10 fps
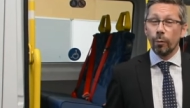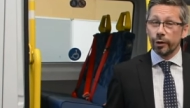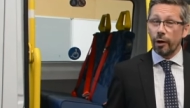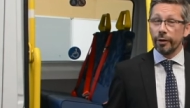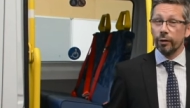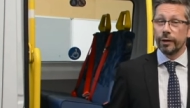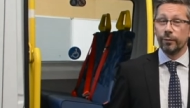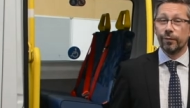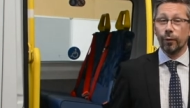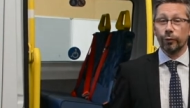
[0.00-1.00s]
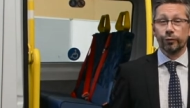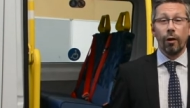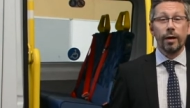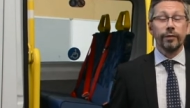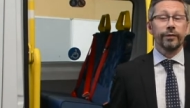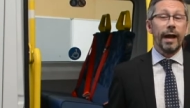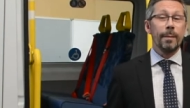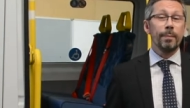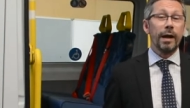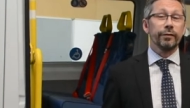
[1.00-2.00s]
We're currently looking for drivers
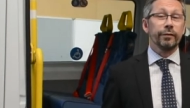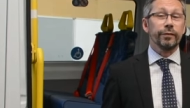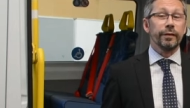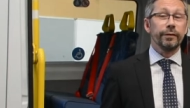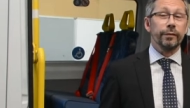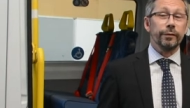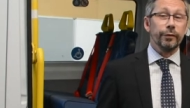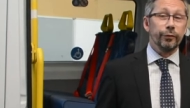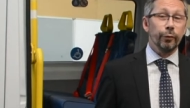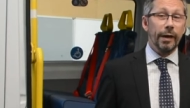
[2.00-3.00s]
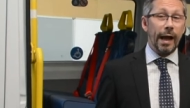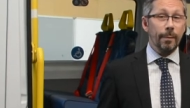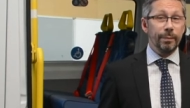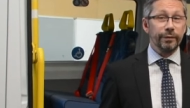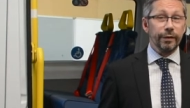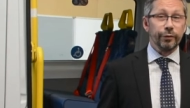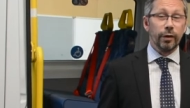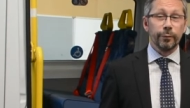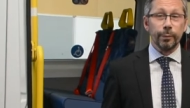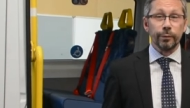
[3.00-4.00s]
and passenger assistants to join our busy
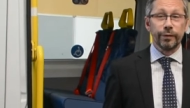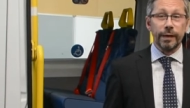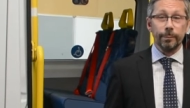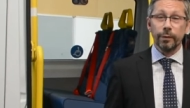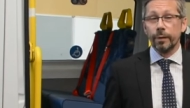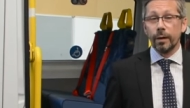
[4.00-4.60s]
transport team.